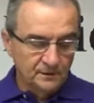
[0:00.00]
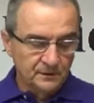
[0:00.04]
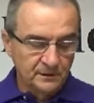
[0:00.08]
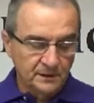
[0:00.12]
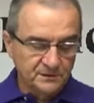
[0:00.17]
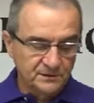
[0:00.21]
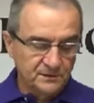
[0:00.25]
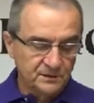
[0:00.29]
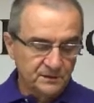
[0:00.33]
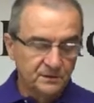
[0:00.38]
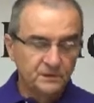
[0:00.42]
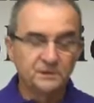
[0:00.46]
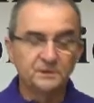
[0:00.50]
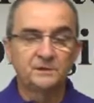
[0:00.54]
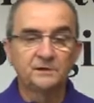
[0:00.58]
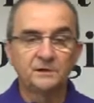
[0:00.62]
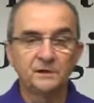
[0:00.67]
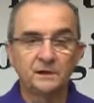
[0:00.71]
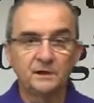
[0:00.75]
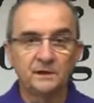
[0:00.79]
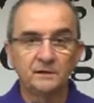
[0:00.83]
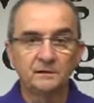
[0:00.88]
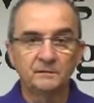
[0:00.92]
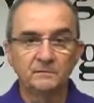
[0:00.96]
that's a good
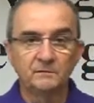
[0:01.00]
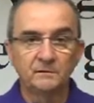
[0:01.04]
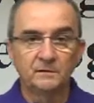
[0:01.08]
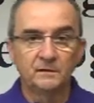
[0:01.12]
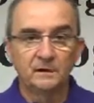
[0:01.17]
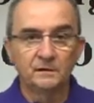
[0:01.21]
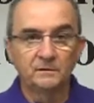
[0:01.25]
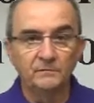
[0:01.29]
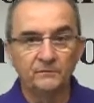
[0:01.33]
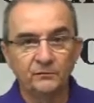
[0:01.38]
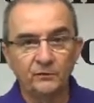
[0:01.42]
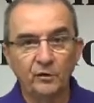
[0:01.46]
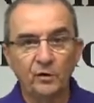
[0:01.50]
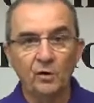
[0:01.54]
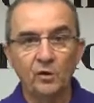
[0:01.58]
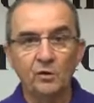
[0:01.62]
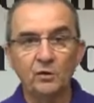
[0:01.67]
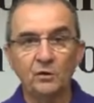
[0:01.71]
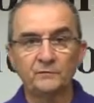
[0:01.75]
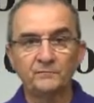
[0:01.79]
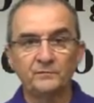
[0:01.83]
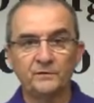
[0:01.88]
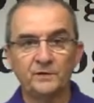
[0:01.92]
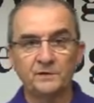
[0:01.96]
thing uh, for
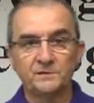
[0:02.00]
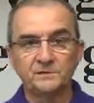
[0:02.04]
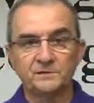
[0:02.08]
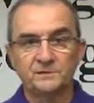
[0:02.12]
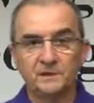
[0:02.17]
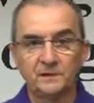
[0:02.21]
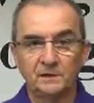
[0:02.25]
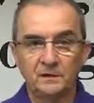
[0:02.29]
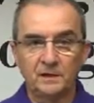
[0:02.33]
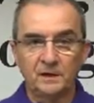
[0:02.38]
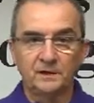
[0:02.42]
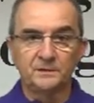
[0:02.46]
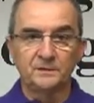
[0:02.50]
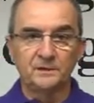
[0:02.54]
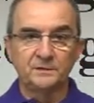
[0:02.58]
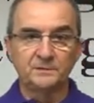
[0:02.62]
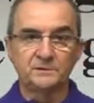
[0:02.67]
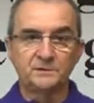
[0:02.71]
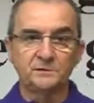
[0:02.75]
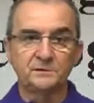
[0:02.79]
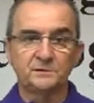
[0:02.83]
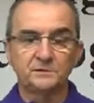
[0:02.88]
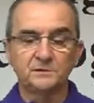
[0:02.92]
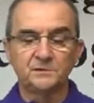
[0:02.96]
all of us that God
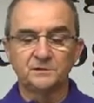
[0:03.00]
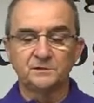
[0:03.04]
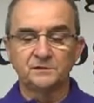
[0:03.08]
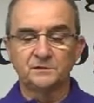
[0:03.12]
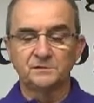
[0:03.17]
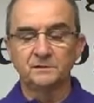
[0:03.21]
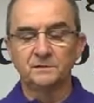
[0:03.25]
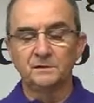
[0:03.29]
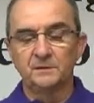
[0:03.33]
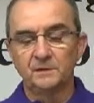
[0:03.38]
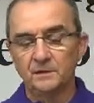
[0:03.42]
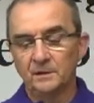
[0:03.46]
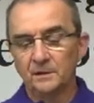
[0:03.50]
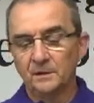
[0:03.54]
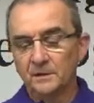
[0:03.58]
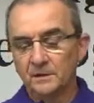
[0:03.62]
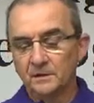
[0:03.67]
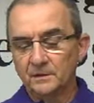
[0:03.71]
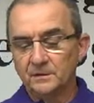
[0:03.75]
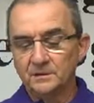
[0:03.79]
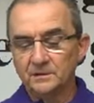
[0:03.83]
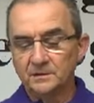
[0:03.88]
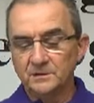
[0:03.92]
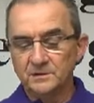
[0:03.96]
doesn't just
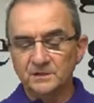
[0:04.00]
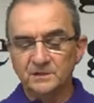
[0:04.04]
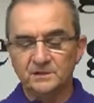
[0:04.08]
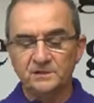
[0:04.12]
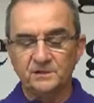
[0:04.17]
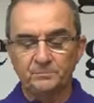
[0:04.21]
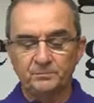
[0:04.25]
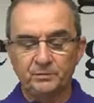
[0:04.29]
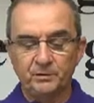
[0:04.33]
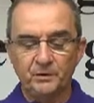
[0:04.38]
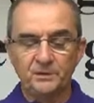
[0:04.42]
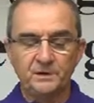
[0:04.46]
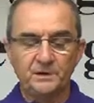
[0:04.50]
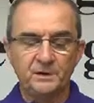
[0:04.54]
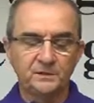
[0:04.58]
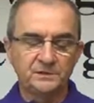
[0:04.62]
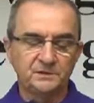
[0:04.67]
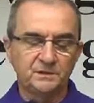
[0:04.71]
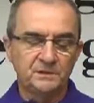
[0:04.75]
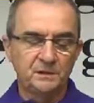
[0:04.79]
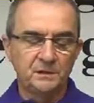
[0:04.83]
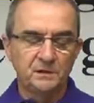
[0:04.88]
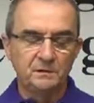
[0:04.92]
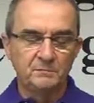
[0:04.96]
discipline
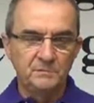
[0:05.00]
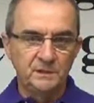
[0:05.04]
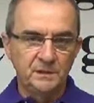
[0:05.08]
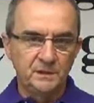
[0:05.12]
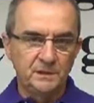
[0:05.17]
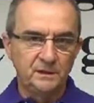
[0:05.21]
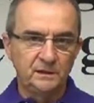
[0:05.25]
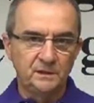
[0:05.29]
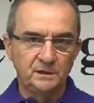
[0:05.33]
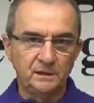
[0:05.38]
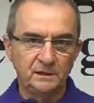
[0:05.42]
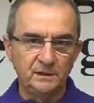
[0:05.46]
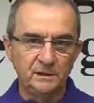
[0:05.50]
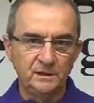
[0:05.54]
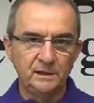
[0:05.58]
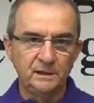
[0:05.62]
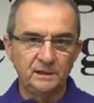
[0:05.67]
us immediately.